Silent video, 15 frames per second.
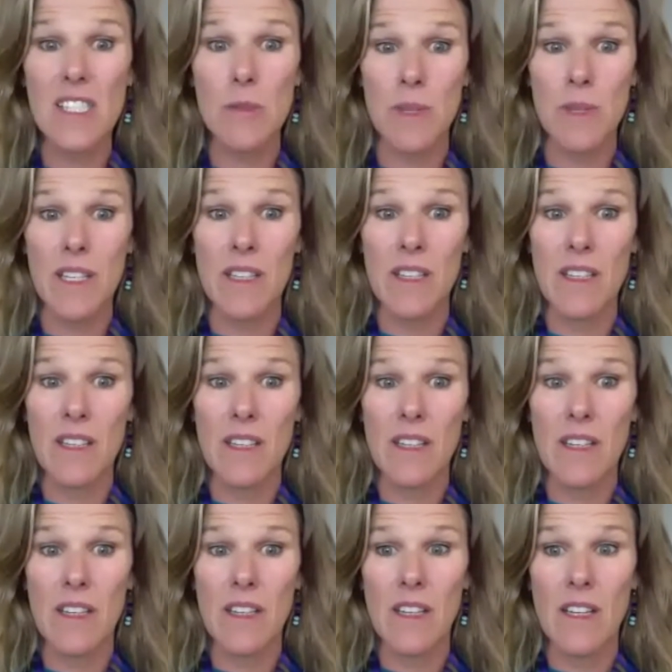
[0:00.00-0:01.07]
me.
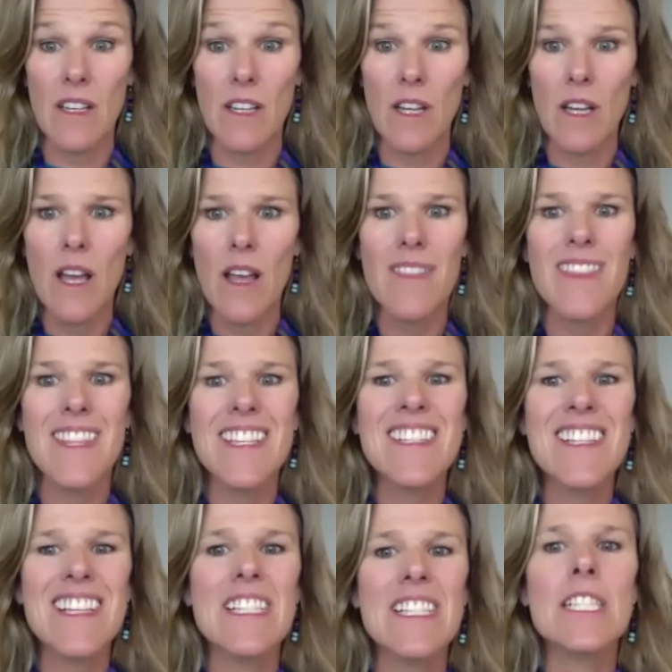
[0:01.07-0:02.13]
This
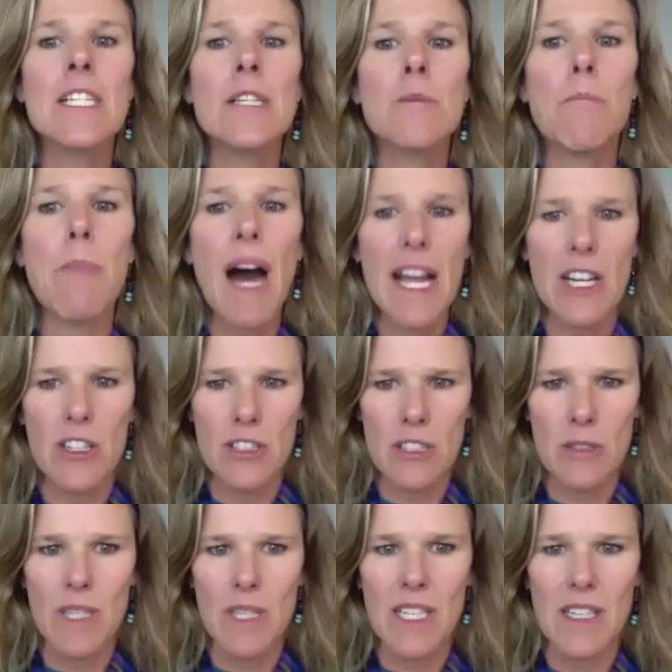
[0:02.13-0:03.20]

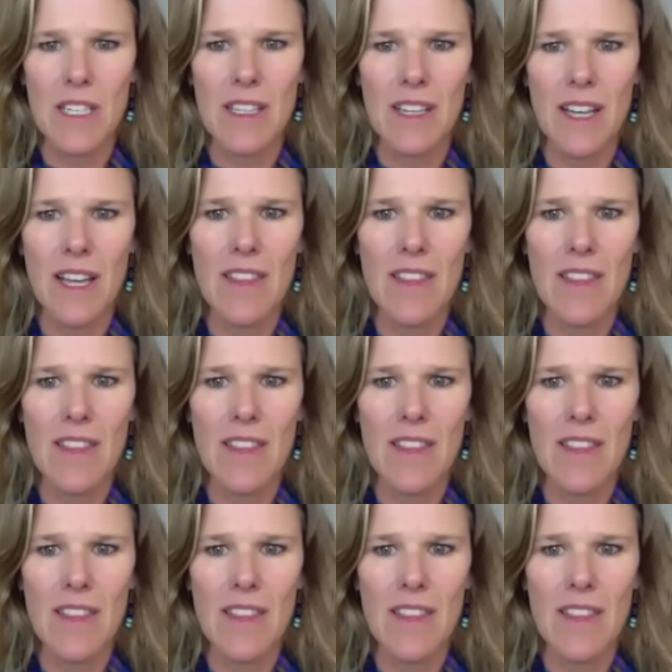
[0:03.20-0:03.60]
inspires me. And